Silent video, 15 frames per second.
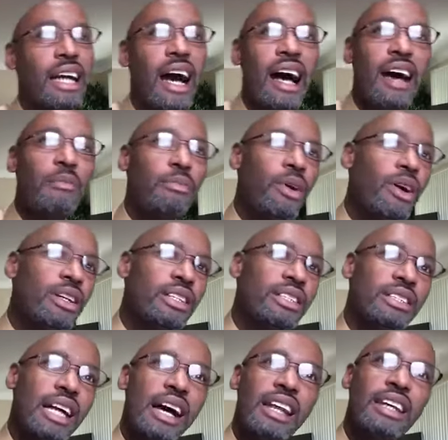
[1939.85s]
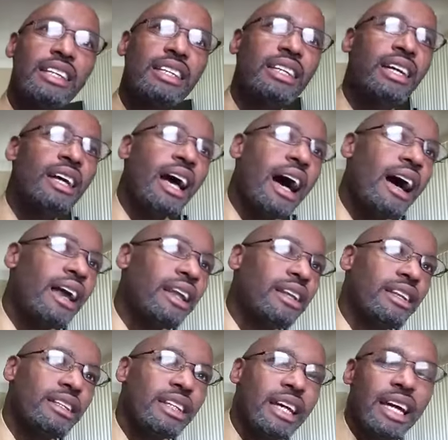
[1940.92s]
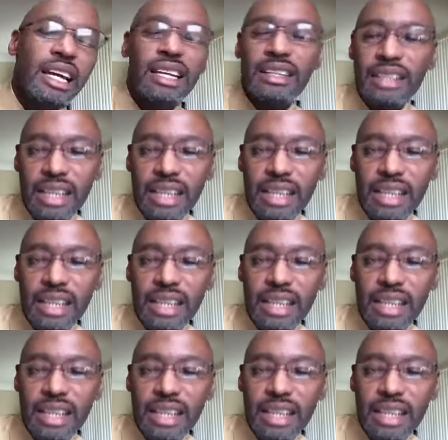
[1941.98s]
God brought us out of, out of the land of